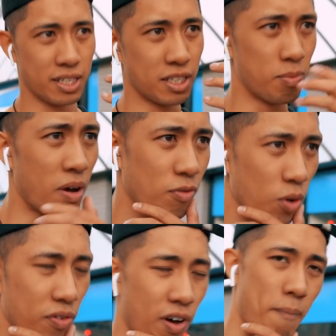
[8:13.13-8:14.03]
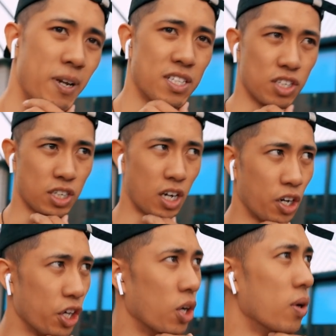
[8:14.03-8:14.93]
did my 45 minutes of
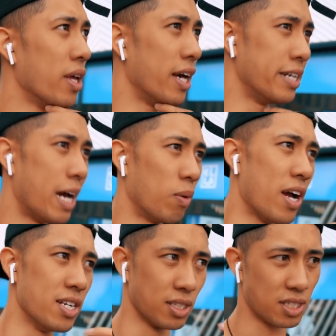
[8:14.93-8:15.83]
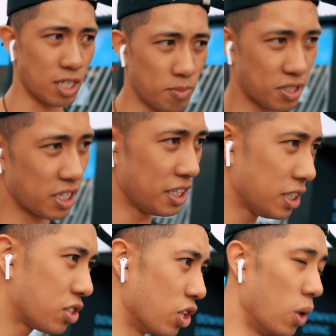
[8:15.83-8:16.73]
cardio, and now we're heading to Sub
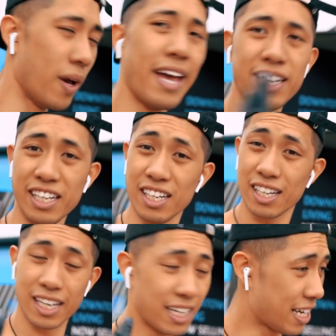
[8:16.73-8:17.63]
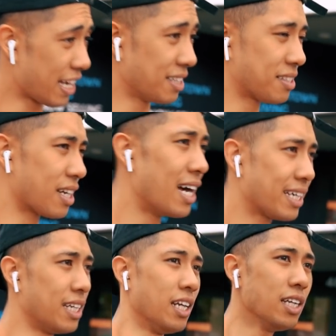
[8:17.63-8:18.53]
City so Eddie and
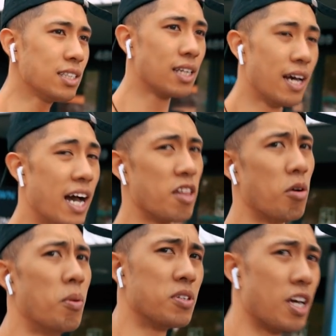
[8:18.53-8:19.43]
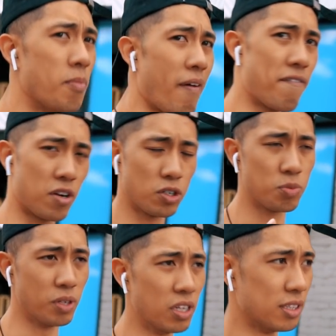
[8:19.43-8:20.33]
Scott can eat. And then I'm about to have my
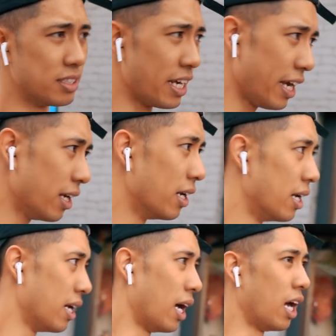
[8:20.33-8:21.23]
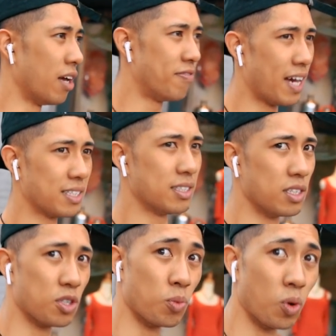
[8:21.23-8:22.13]
first meal of the day. Fasted
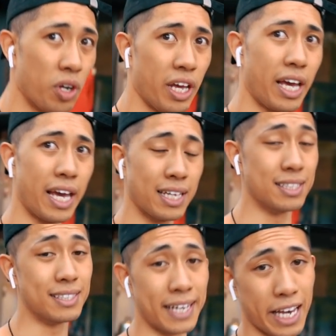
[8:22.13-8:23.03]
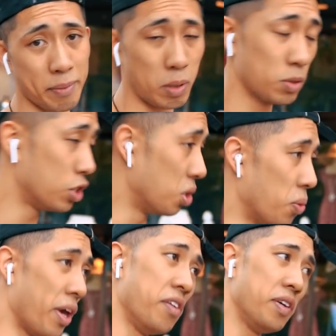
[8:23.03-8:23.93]
this morning, and damn, I was so
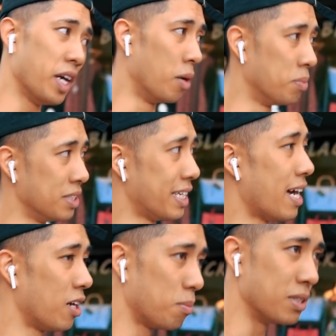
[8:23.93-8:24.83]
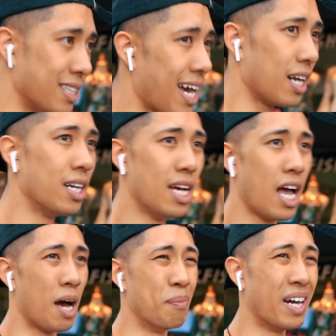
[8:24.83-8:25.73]
wavy, up and down, up and down.
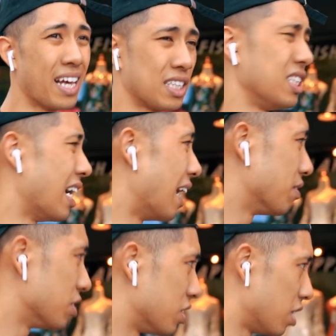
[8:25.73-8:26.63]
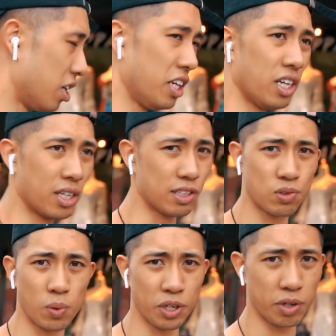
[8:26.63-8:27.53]
I might actually have to start eating like
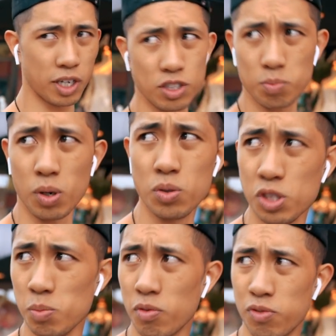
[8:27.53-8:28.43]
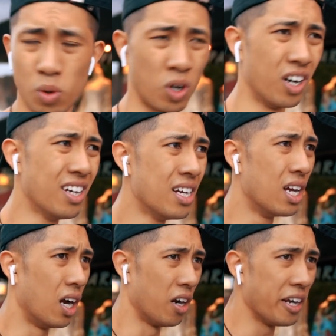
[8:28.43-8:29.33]
20 grams of protein before,
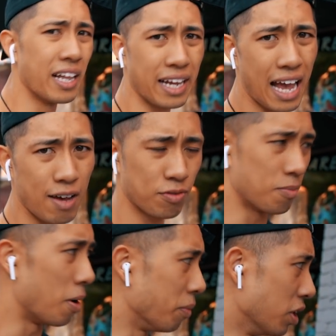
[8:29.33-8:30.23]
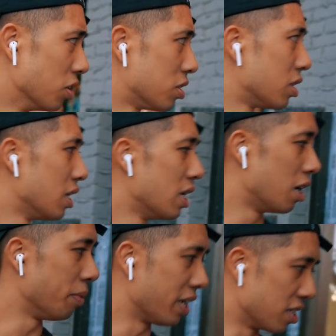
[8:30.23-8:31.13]
or eat like half of my meals,
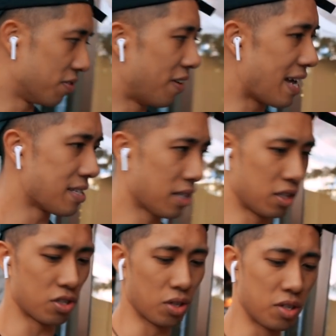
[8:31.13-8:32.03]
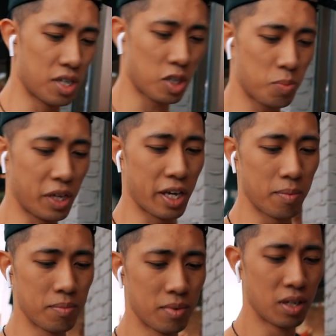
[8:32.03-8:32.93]
because fasting until 6
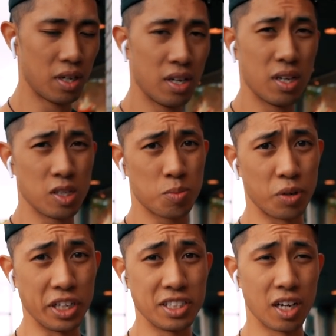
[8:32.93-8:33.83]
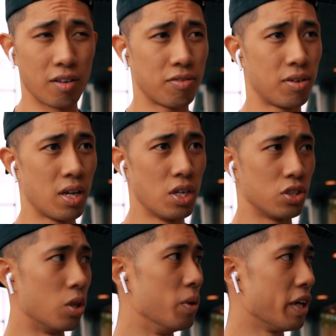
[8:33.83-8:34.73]
p.m. is pretty tough.
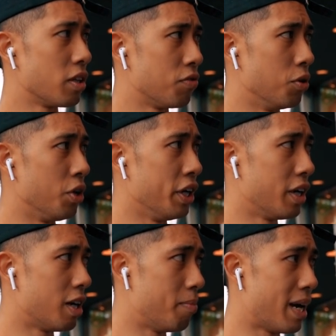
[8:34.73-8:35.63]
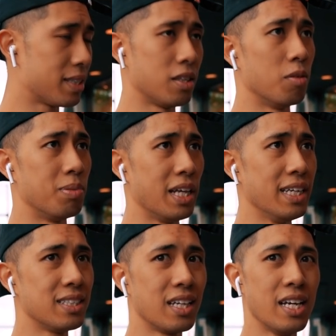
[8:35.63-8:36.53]
So we're gonna get the food here, head back to the
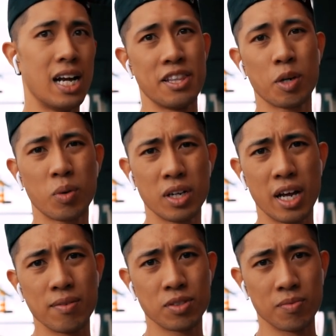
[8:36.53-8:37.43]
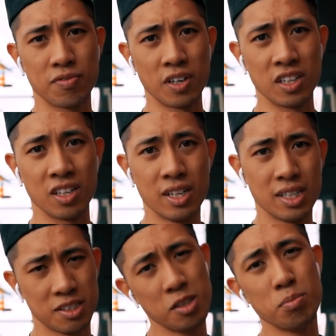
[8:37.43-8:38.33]
place. I think we're gonna have some fun
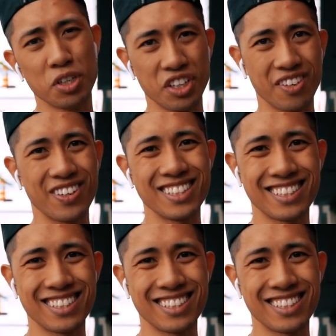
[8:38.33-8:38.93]
team building event